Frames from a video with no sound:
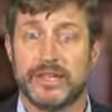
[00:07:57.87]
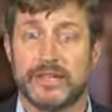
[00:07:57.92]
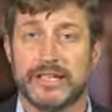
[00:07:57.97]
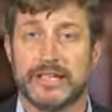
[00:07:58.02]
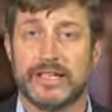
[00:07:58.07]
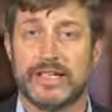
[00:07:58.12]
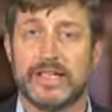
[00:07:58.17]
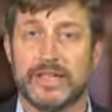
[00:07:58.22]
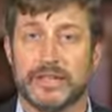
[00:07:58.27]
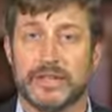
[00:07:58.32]

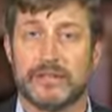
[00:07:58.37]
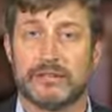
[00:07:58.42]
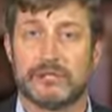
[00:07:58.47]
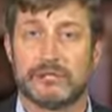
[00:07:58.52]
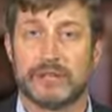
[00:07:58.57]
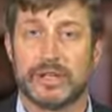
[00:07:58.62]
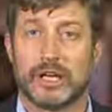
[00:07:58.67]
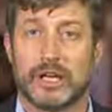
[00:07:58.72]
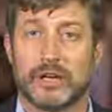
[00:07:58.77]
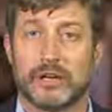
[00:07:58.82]
illegal
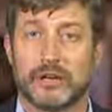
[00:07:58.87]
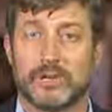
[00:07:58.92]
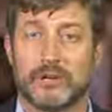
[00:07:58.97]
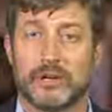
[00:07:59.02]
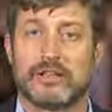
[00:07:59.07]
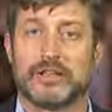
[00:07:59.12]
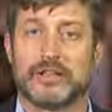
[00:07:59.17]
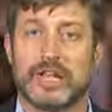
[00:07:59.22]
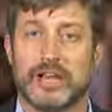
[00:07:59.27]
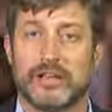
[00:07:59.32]
under
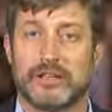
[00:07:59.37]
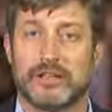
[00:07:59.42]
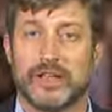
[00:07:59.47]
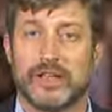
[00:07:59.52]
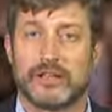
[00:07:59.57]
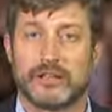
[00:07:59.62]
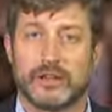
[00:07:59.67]
both state and